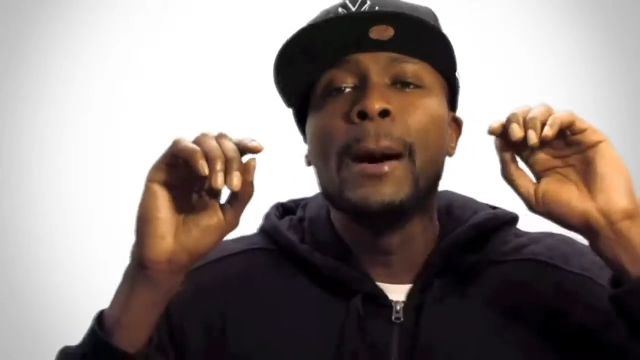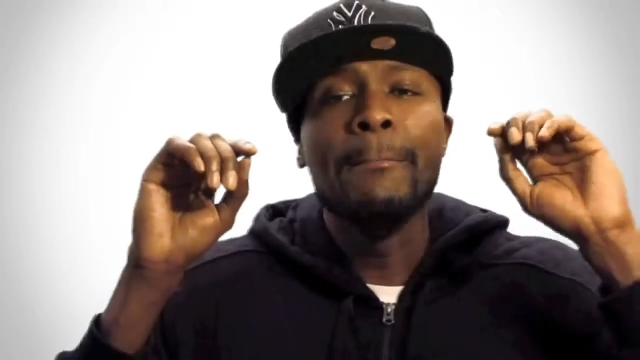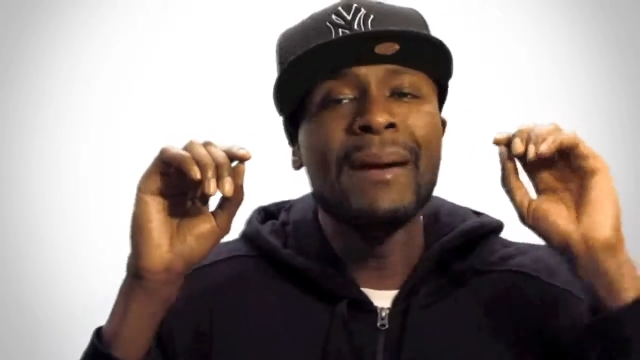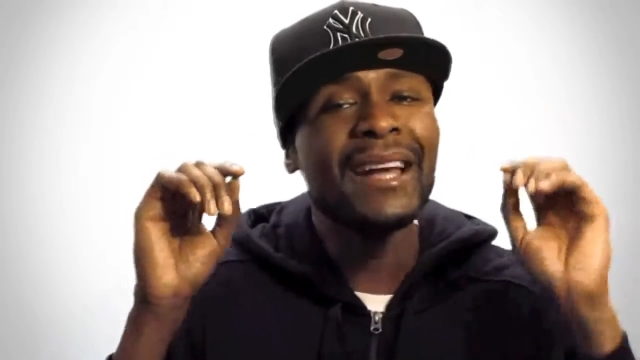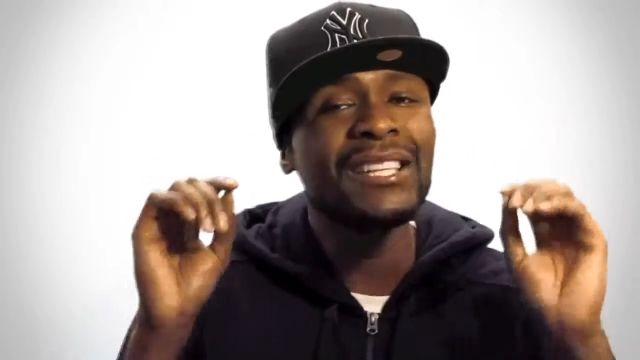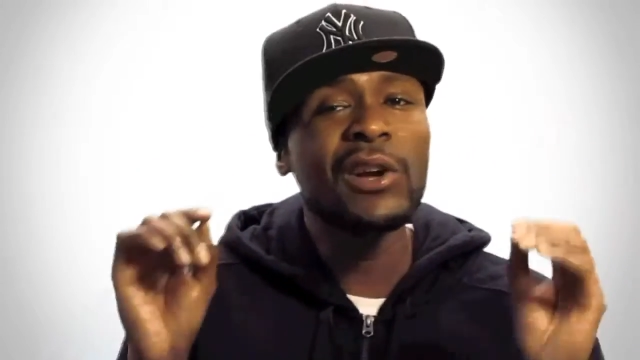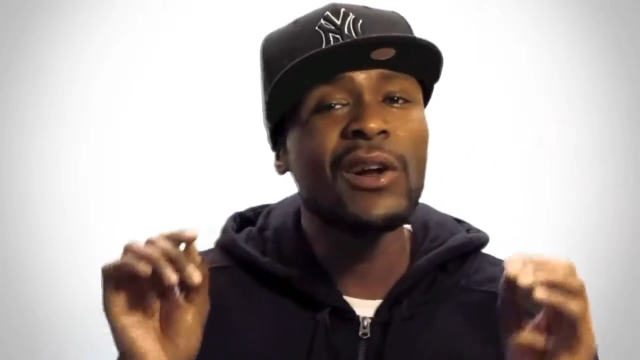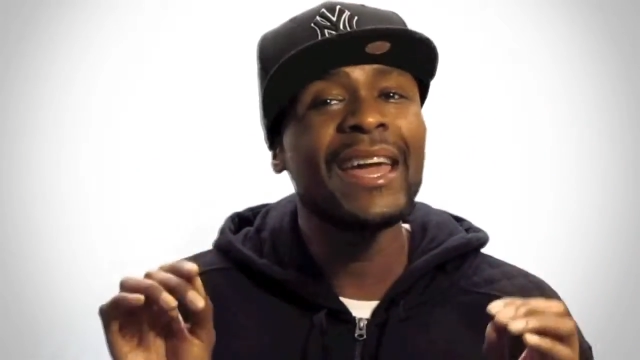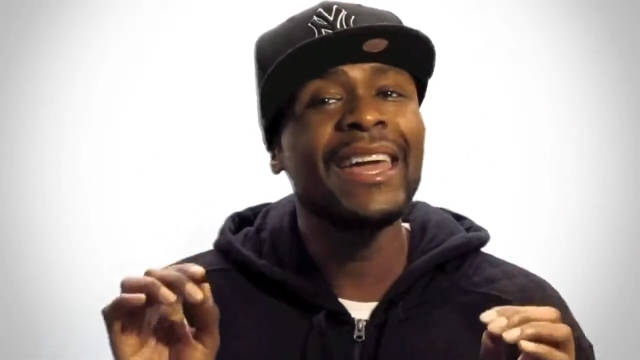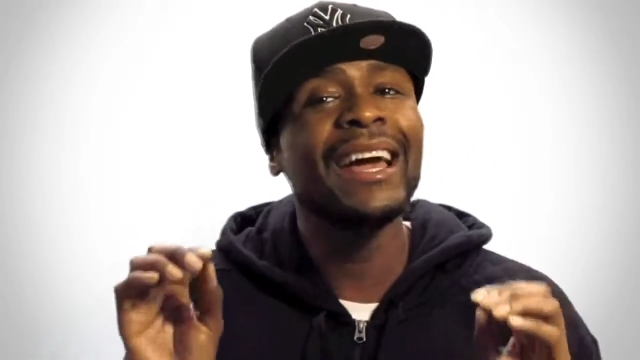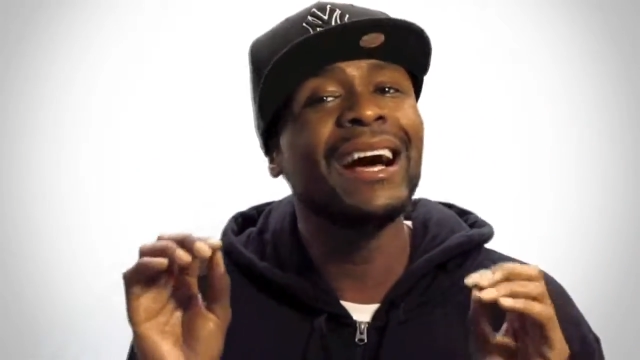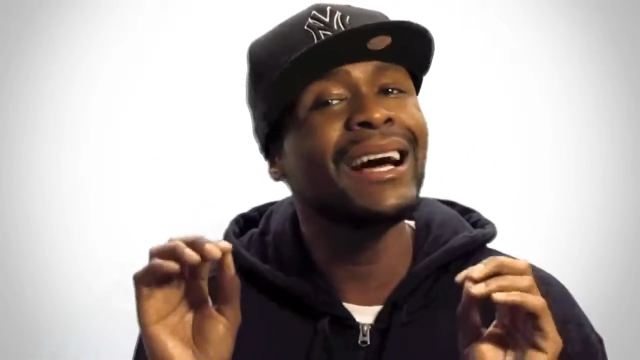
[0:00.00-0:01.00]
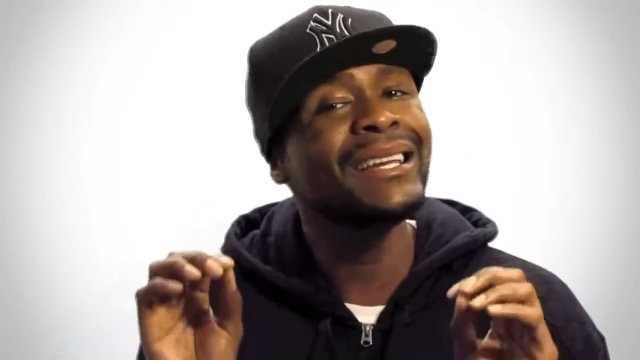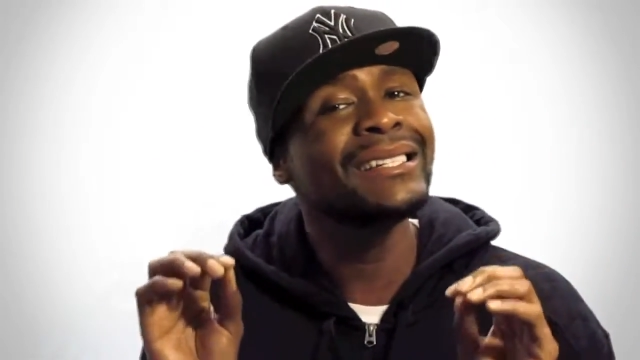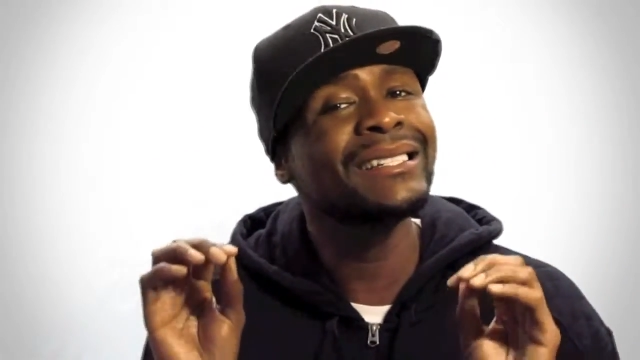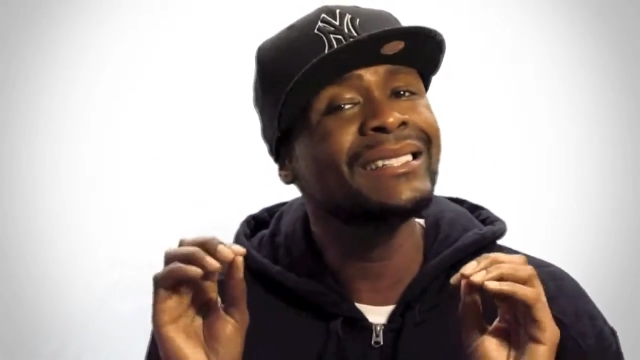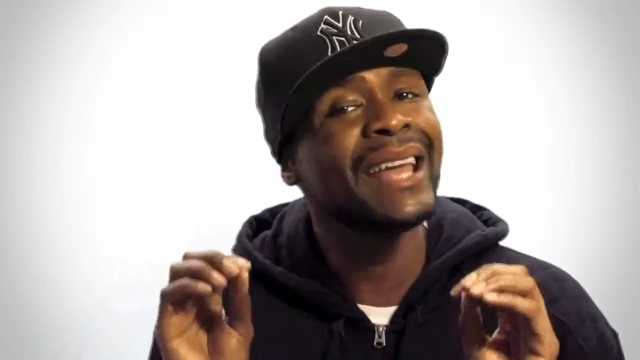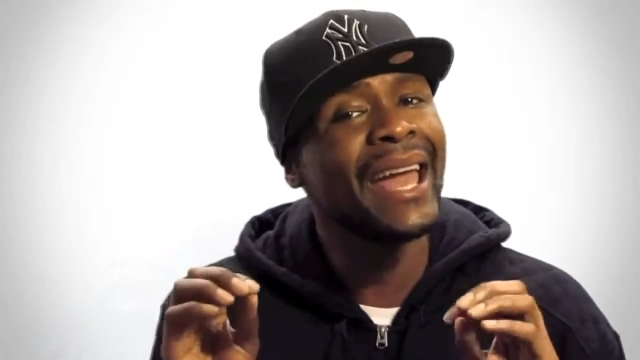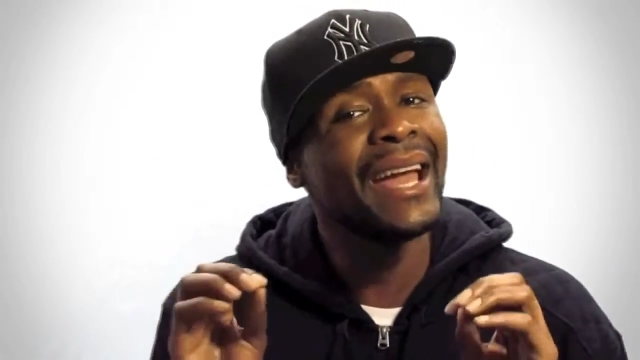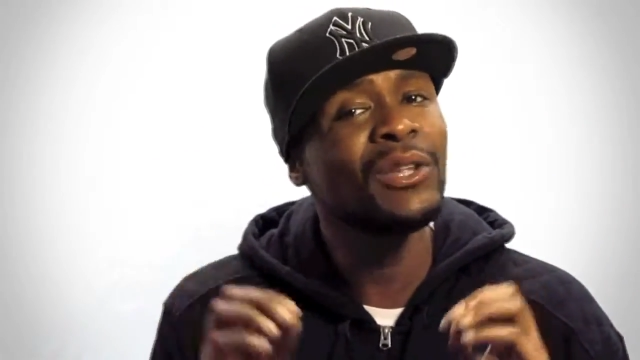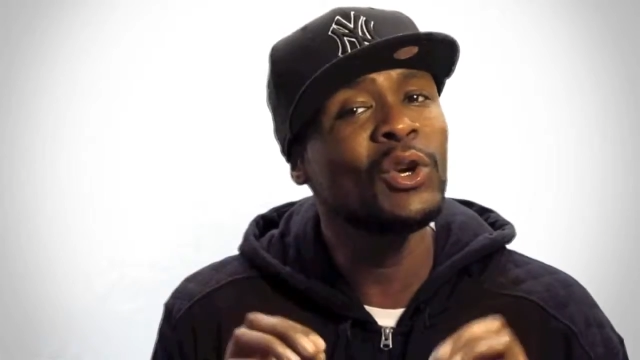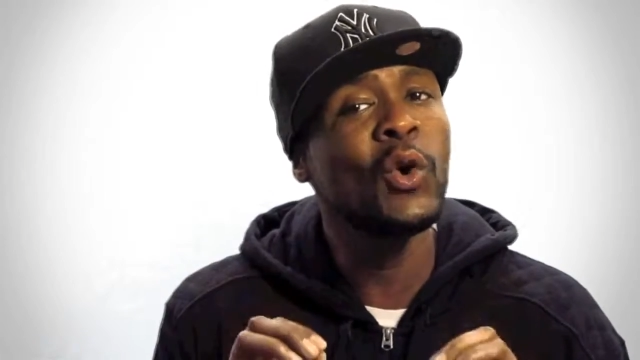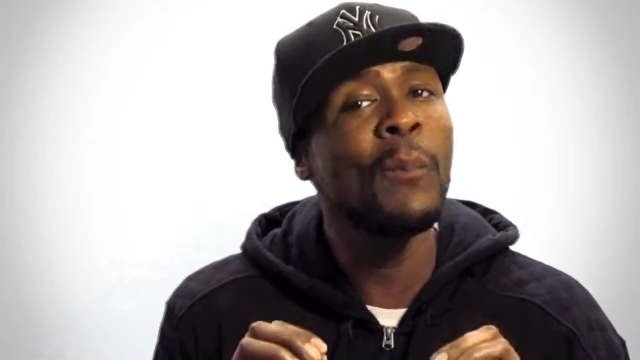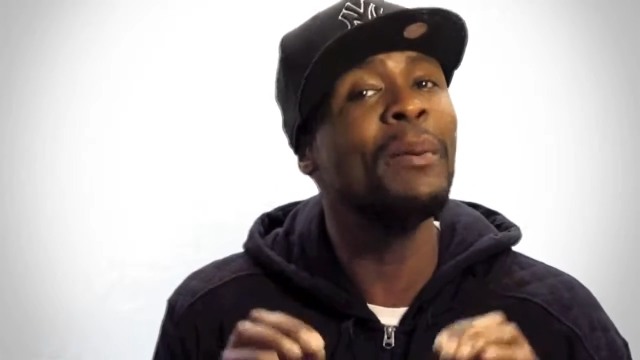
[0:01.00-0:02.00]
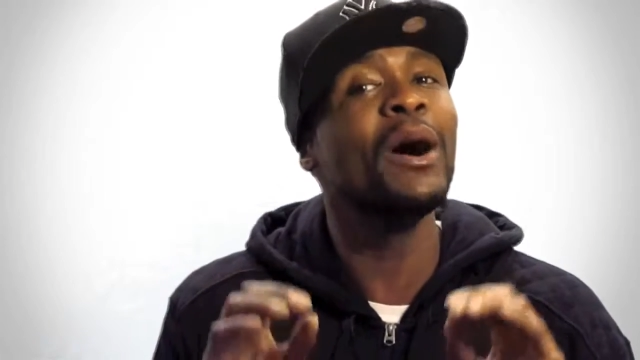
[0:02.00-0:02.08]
make sure they can understand you,